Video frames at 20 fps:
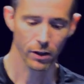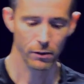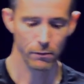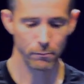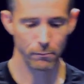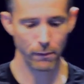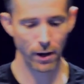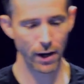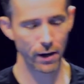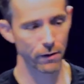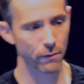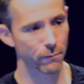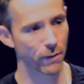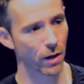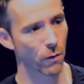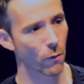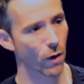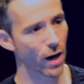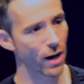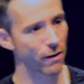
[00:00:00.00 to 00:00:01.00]
my
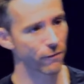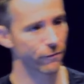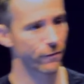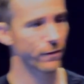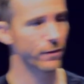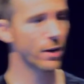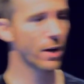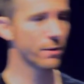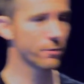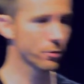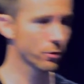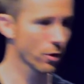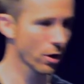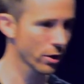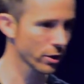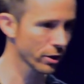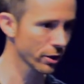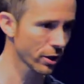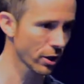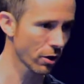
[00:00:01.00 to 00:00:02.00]
wife, not too
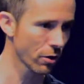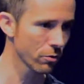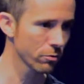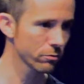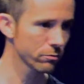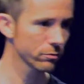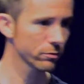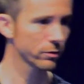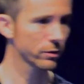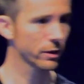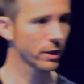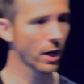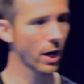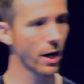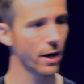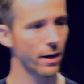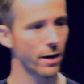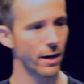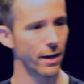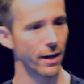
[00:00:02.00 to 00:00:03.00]
long ago,
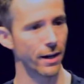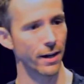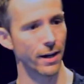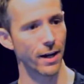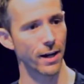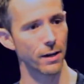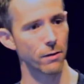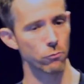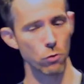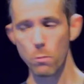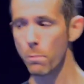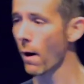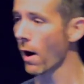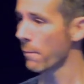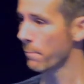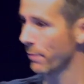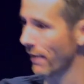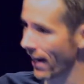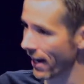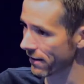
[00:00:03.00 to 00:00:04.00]
got a
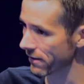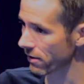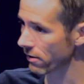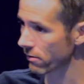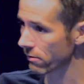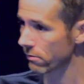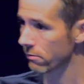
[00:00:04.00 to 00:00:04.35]
rhubarb plant